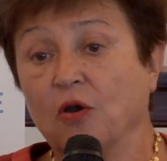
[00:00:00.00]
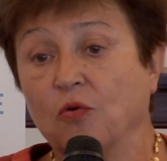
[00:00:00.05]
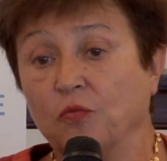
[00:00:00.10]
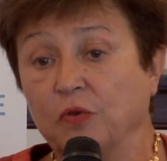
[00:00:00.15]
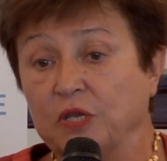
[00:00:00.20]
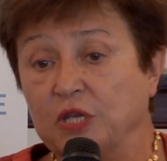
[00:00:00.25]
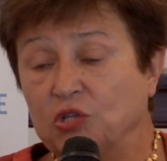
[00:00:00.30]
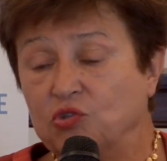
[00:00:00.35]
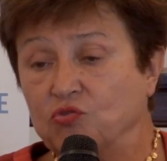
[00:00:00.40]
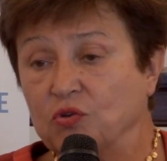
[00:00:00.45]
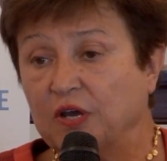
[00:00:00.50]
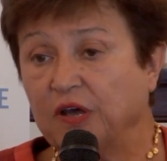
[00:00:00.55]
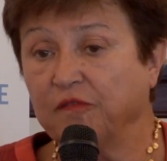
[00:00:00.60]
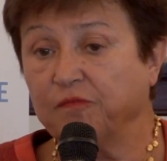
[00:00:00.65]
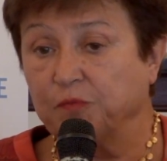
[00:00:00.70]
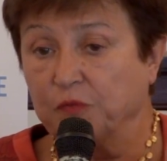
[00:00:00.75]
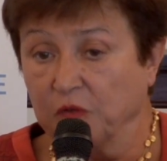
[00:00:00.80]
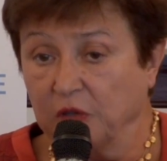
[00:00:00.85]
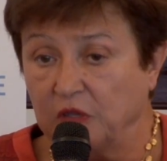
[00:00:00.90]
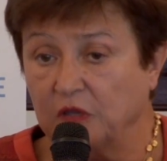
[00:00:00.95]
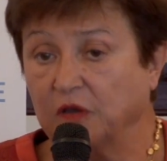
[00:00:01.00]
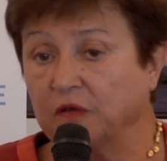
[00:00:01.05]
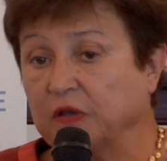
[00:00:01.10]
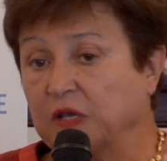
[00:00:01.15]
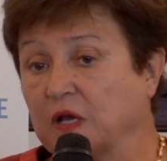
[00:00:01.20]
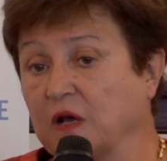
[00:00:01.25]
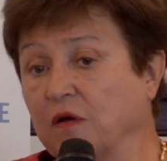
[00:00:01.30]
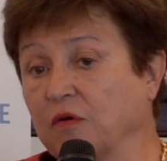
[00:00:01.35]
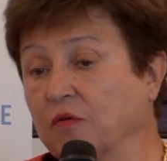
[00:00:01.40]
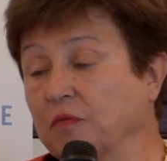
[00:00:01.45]
We need to have political
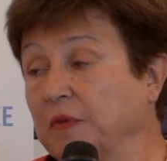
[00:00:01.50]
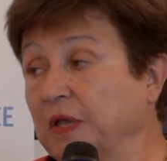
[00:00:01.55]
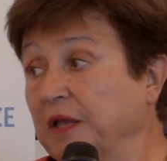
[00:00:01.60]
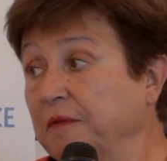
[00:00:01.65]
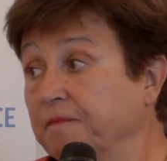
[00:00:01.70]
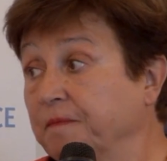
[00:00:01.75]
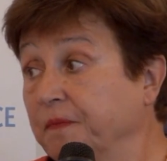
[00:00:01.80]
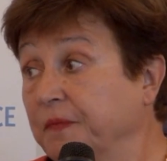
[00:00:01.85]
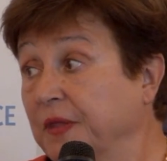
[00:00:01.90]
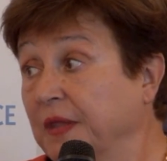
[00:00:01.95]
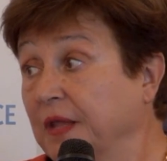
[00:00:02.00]
economy